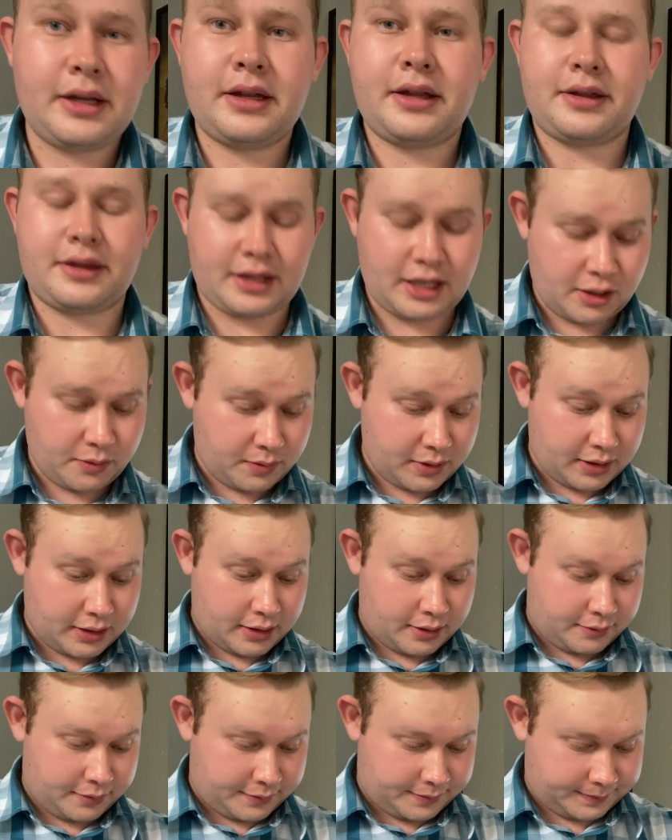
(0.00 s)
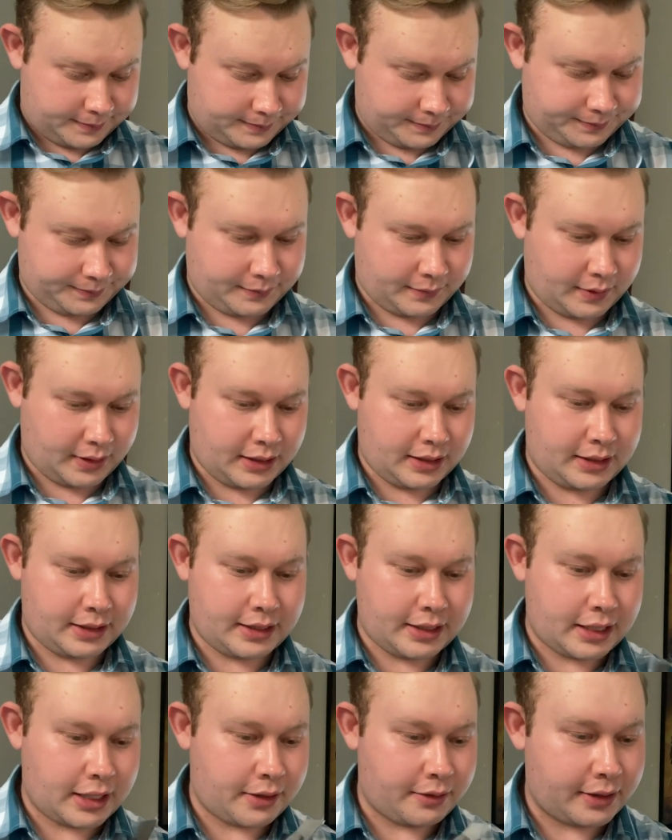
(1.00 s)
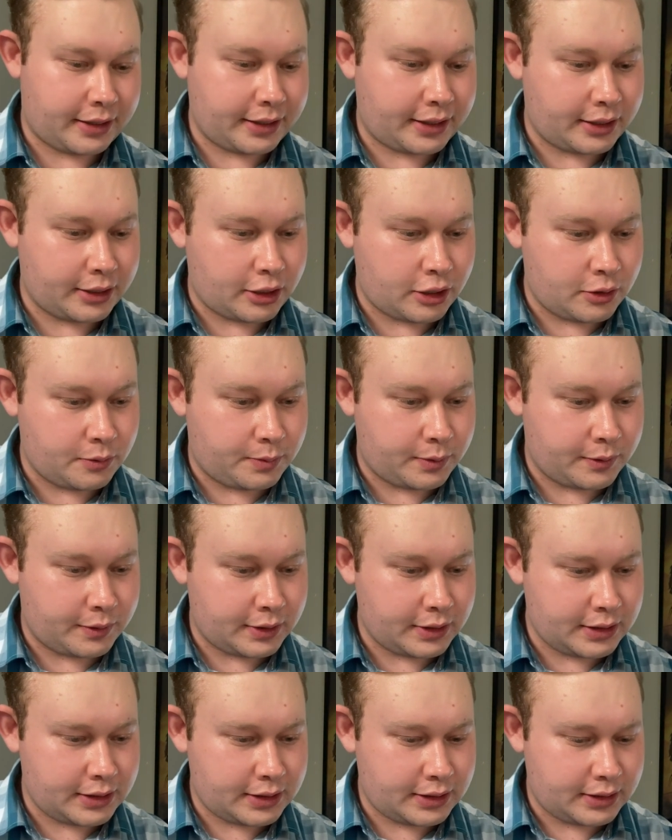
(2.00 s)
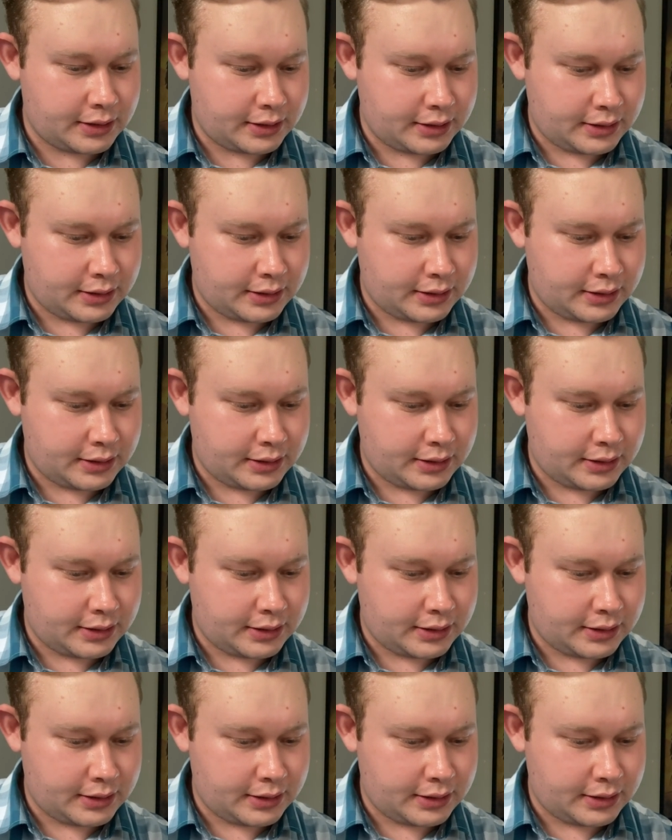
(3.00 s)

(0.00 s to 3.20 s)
there we go. Now I can open this.